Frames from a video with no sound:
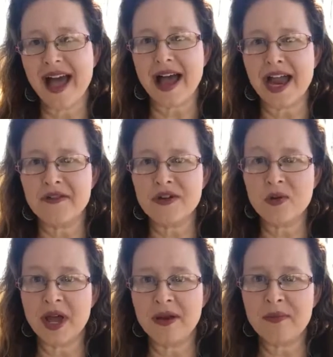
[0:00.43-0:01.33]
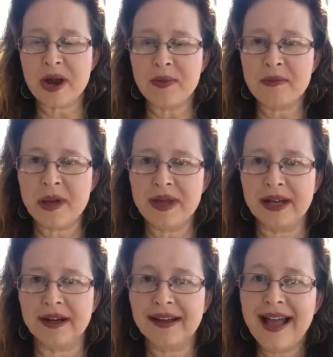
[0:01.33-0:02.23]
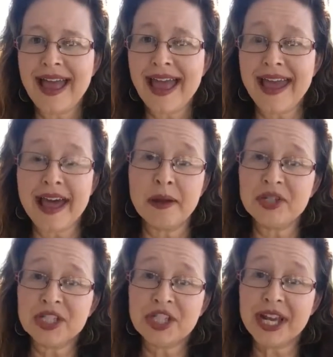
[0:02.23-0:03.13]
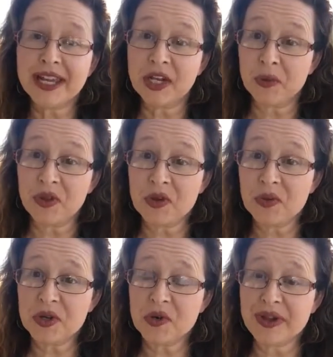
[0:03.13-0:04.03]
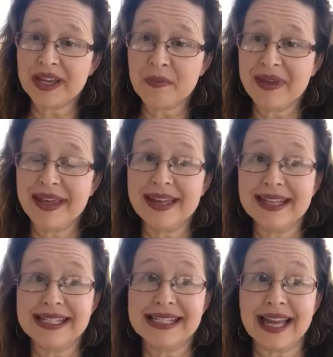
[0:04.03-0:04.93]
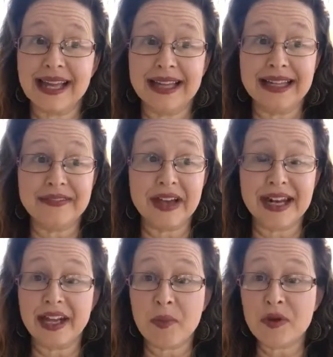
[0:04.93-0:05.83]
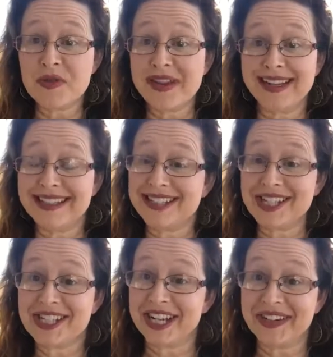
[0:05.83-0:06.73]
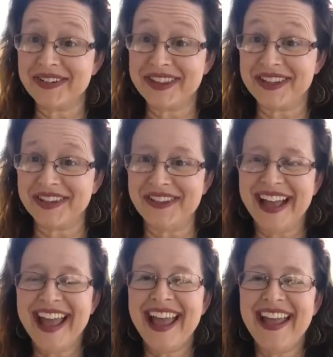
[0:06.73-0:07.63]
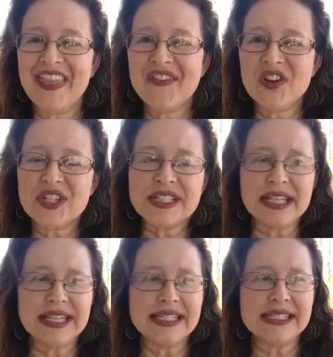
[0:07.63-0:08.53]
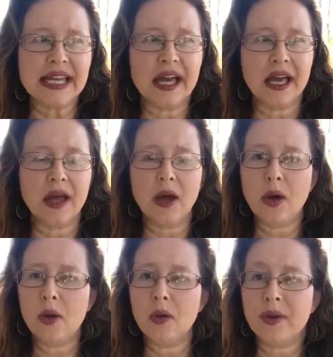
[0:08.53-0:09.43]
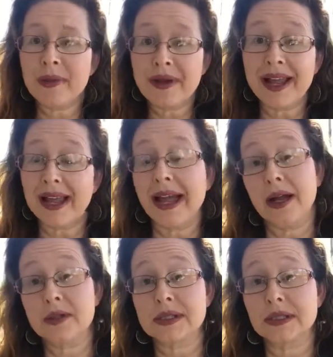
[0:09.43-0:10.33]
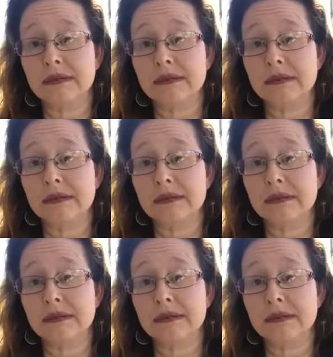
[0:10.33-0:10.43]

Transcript: Hi everyone, President Mama here. Hey, I'm just checking in with you real quick because I've got a couple things to share with you. And the first is we bought a house.